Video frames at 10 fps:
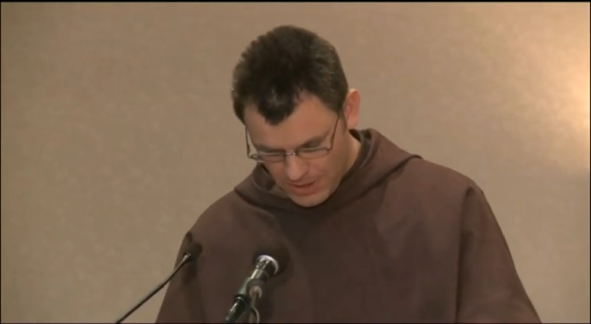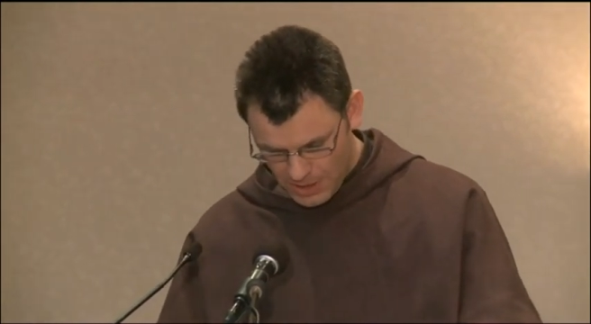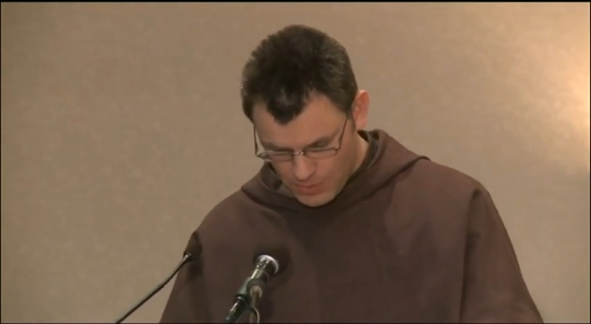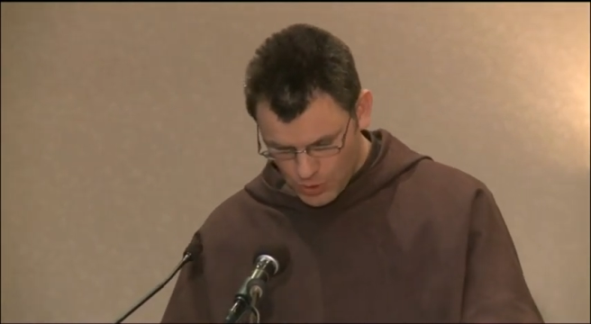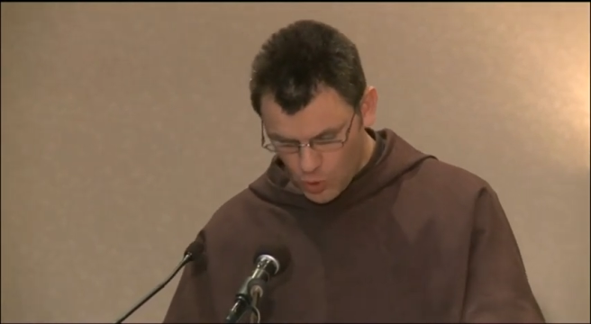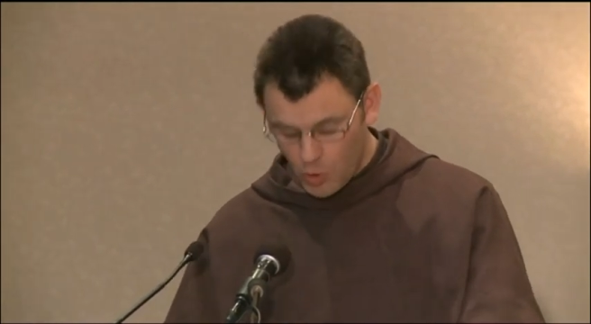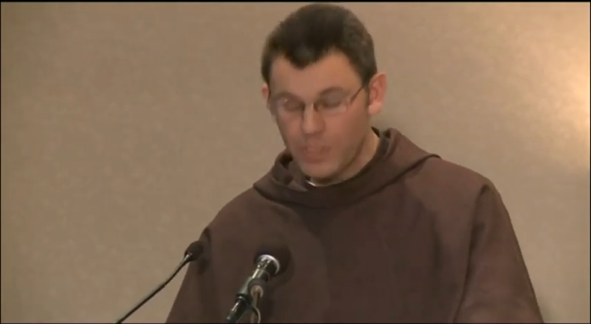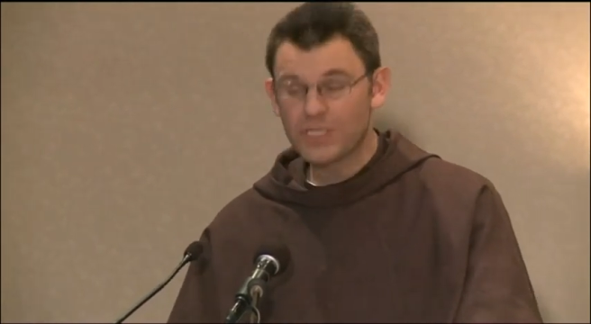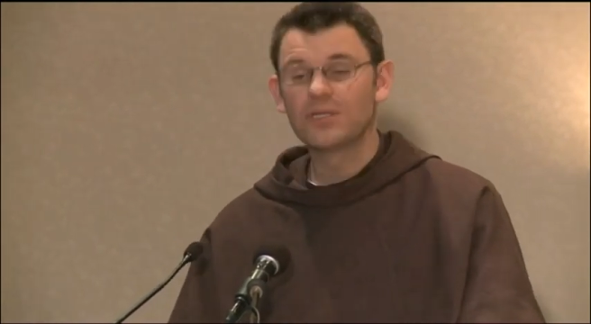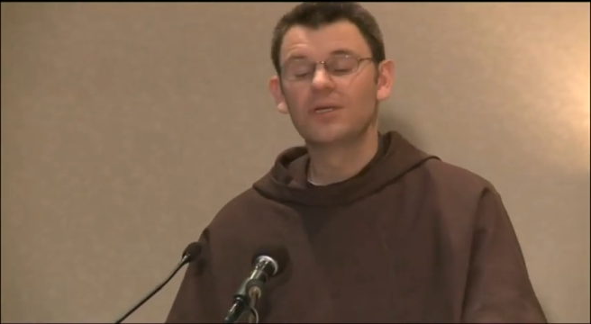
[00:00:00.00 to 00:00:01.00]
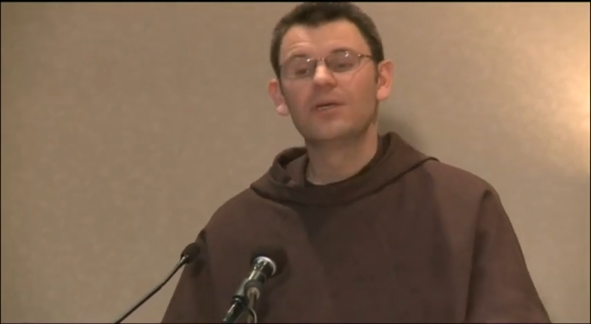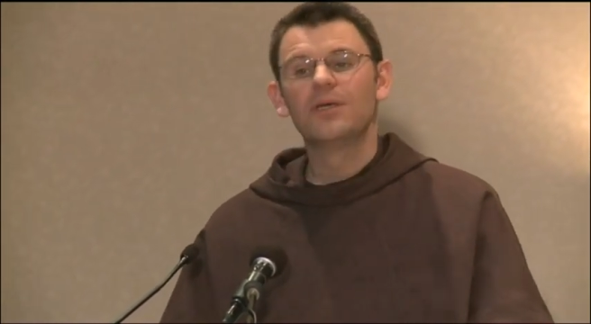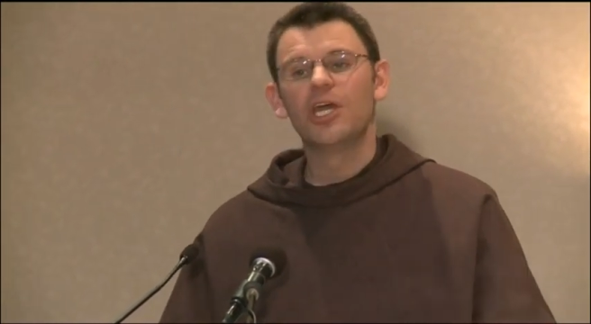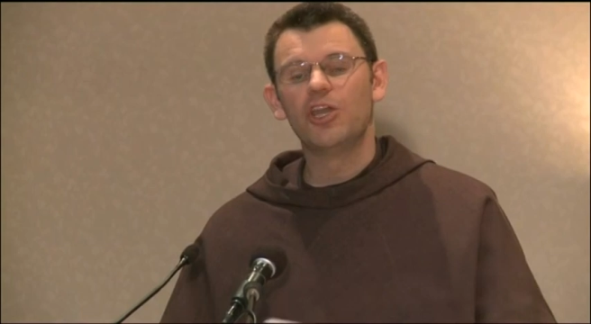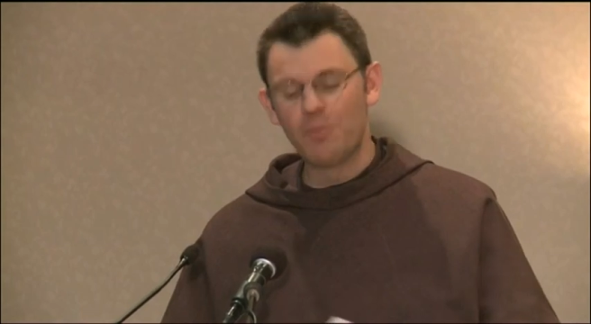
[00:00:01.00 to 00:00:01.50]
absorb it,
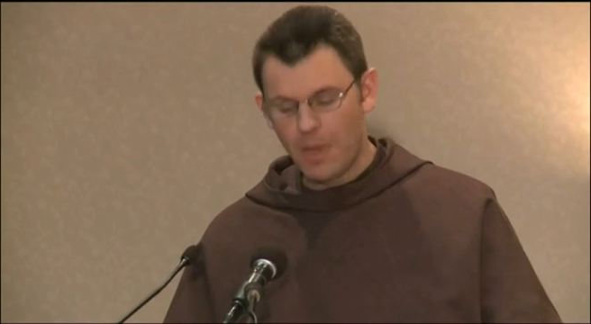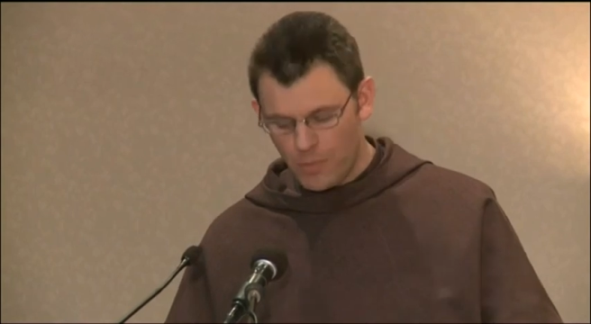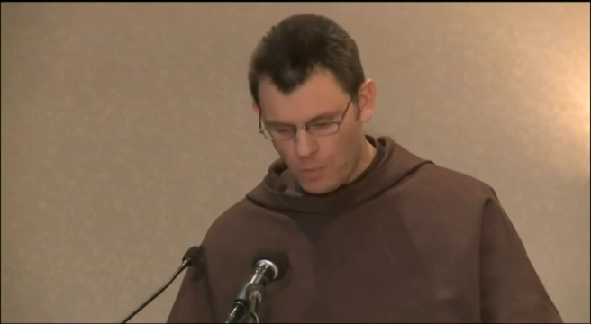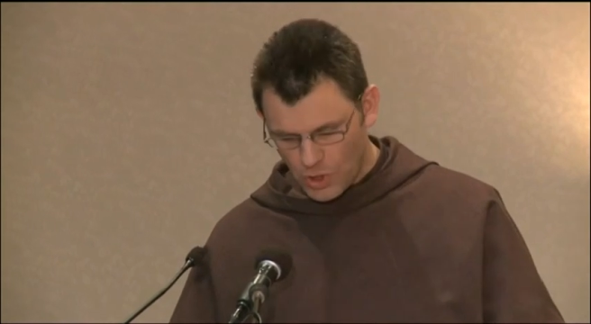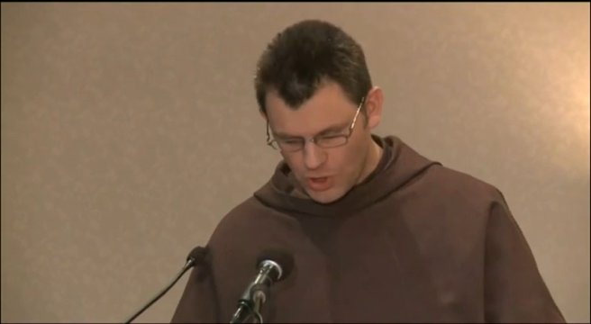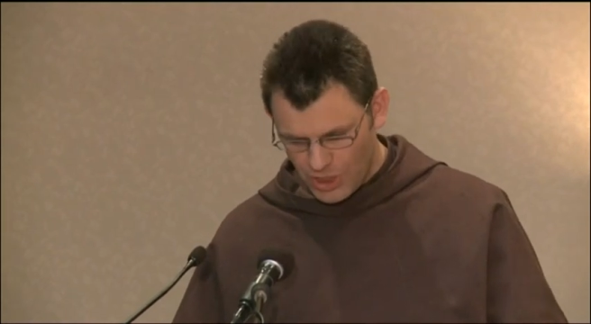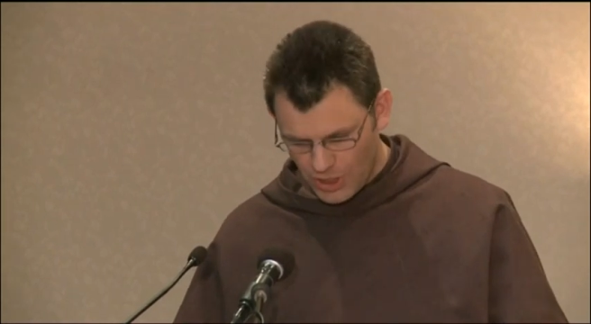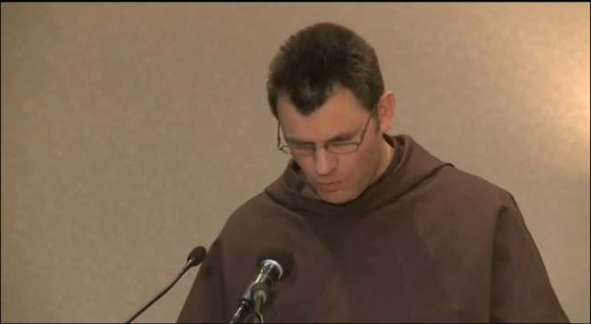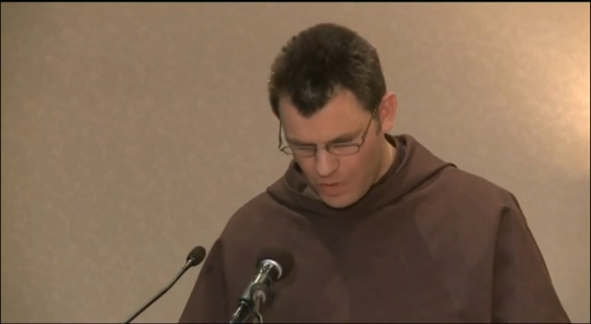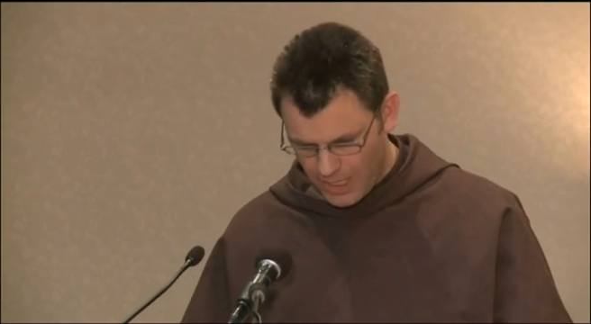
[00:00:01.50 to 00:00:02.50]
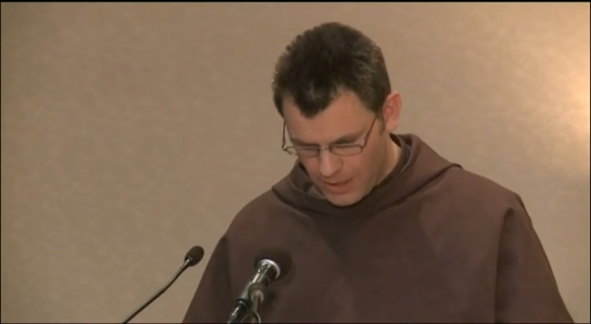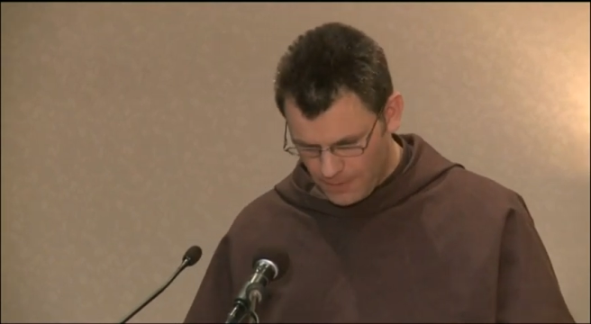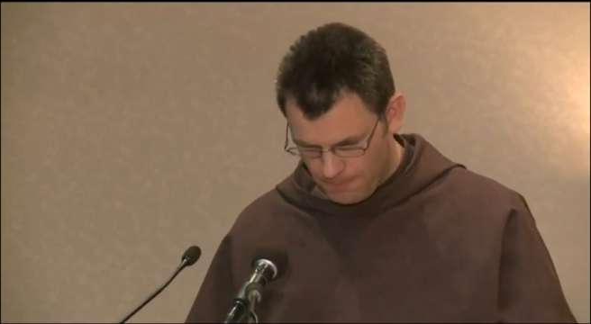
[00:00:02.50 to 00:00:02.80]
and remember what she had read.